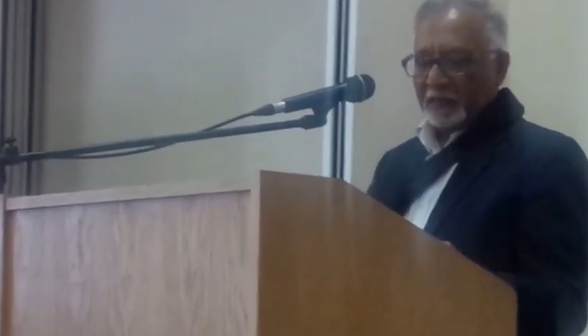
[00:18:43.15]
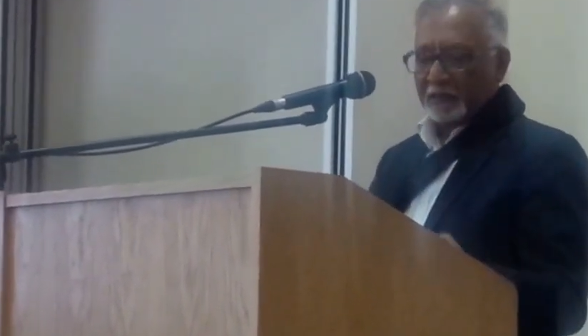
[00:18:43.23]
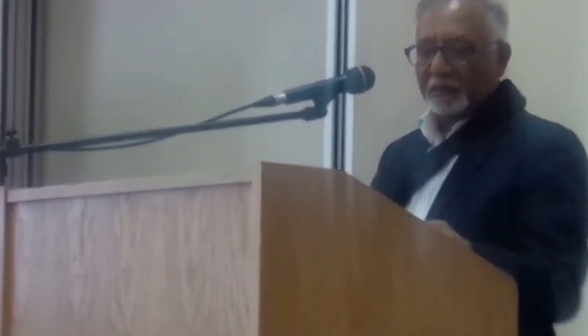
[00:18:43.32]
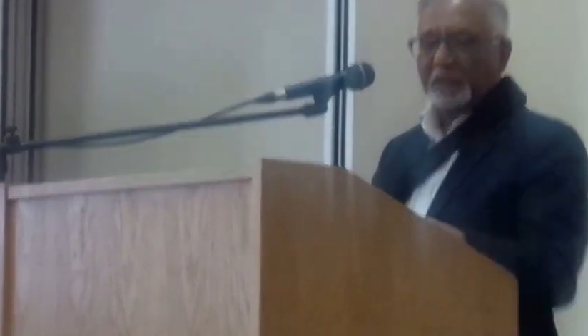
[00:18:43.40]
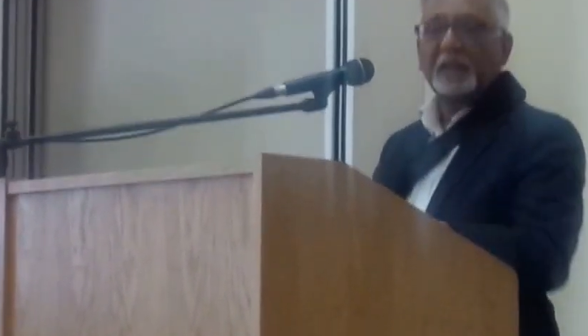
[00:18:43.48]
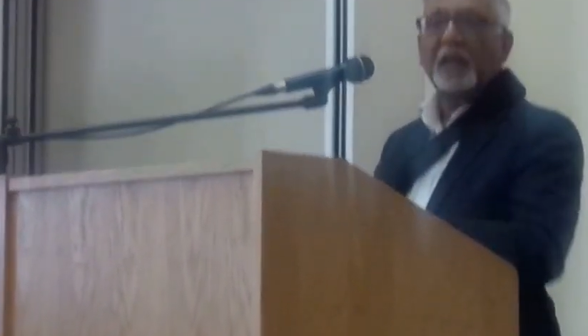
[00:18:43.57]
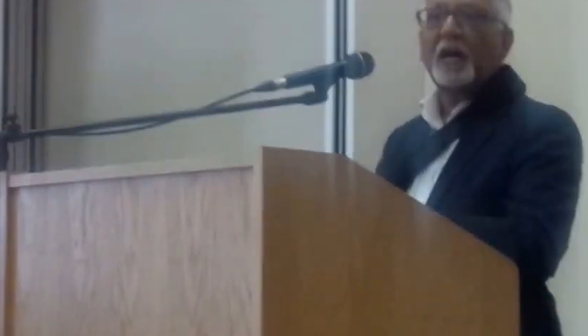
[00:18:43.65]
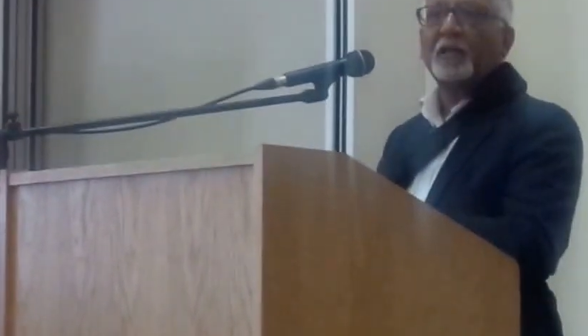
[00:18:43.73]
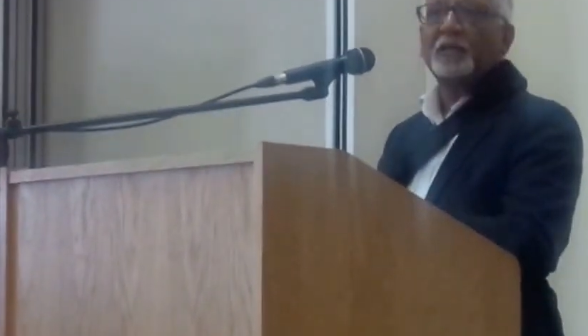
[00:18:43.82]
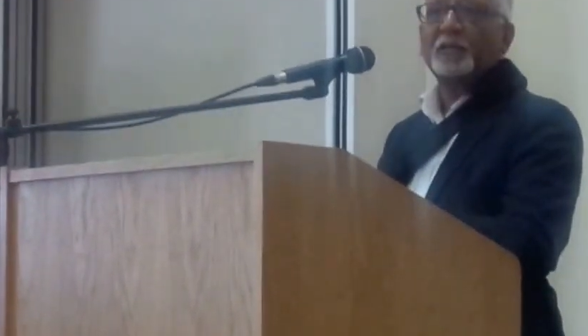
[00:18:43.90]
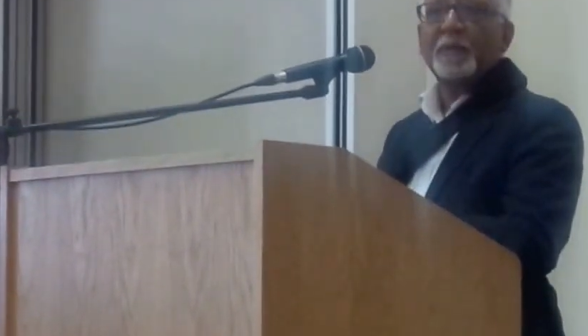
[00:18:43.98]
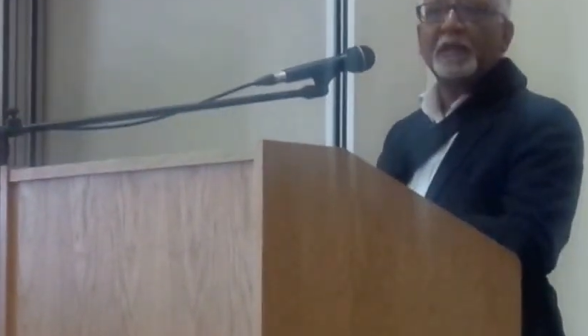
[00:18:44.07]
that Carl
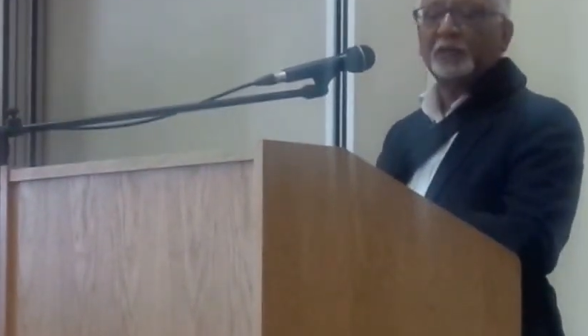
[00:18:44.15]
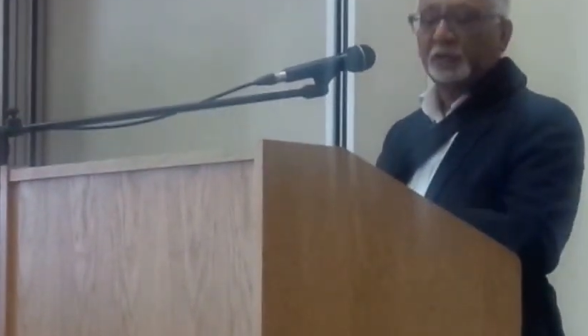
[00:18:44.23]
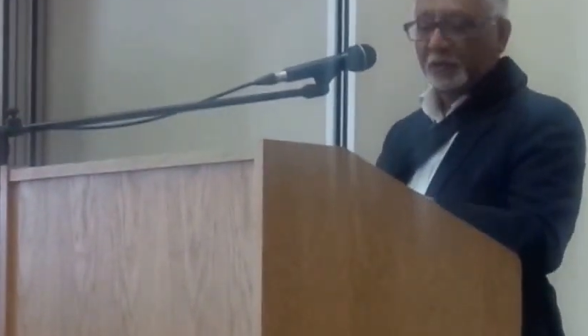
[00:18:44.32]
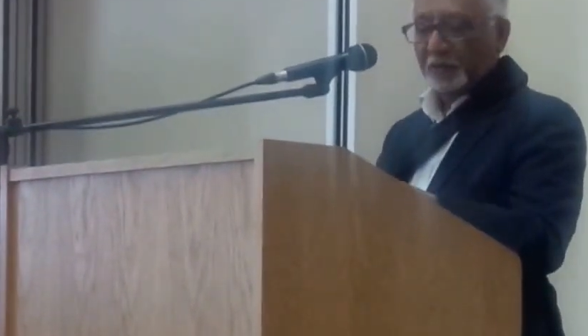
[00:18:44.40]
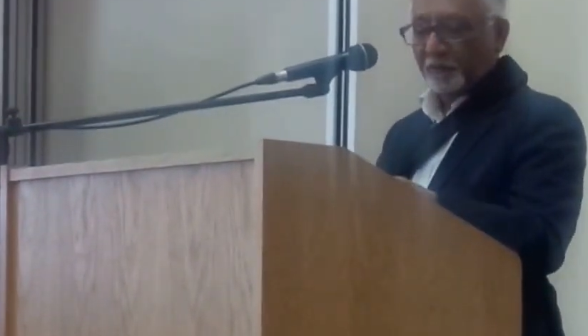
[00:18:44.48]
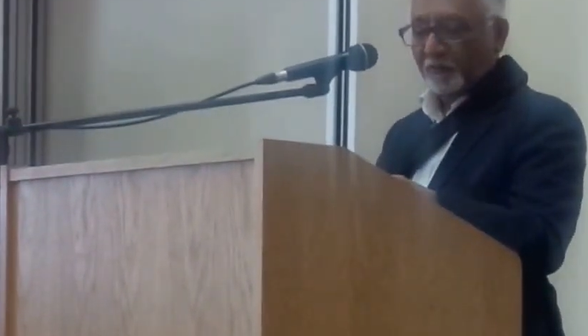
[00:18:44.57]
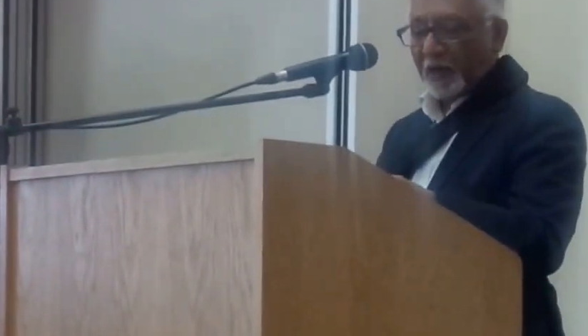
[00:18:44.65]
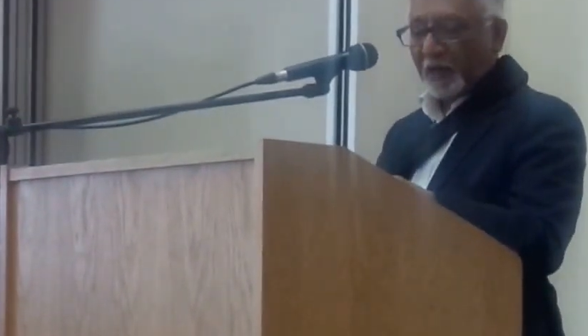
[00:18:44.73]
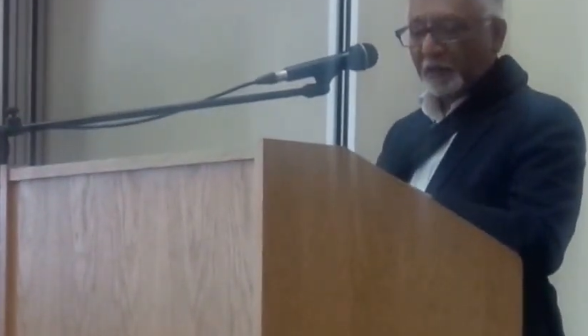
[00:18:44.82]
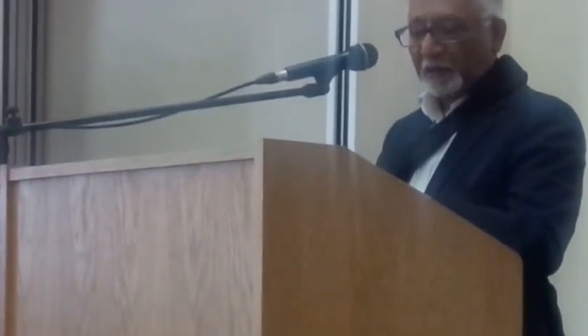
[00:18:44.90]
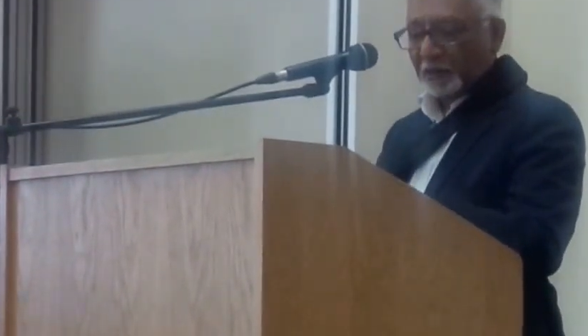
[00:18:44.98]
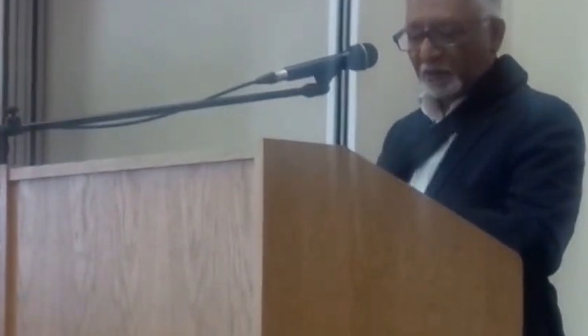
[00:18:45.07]
has mentioned, and
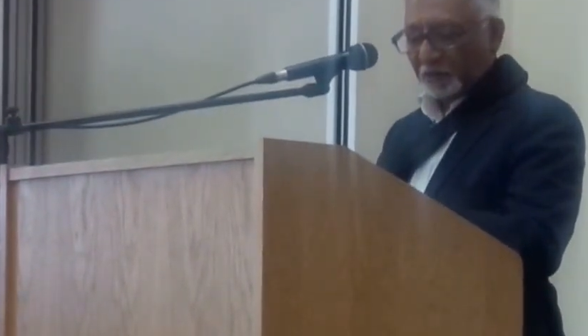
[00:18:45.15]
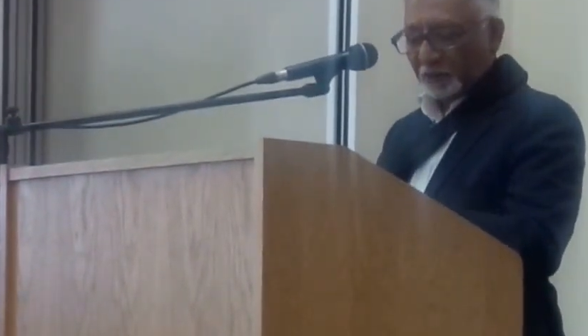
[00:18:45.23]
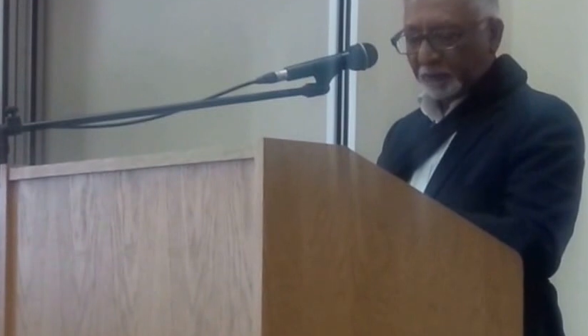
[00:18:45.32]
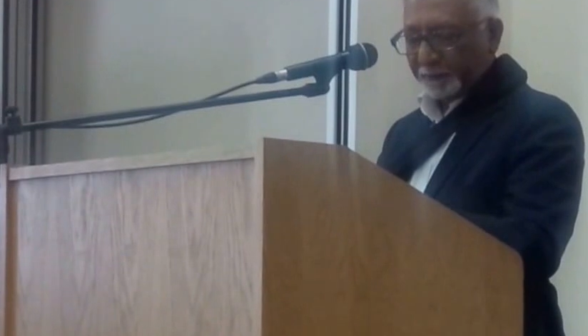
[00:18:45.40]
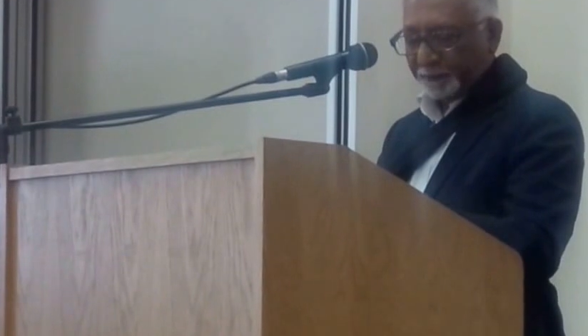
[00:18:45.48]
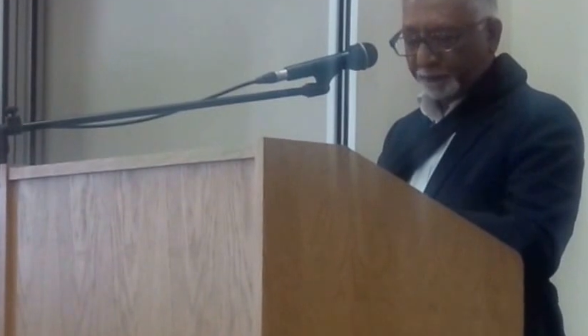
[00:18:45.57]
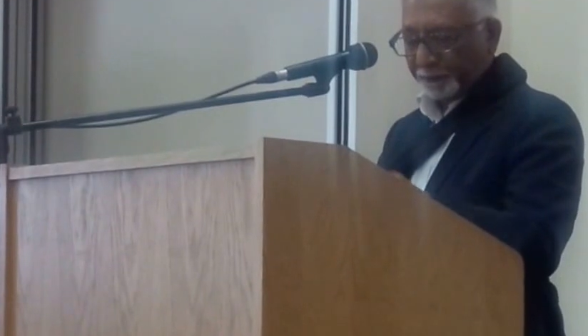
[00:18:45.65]
rightly so.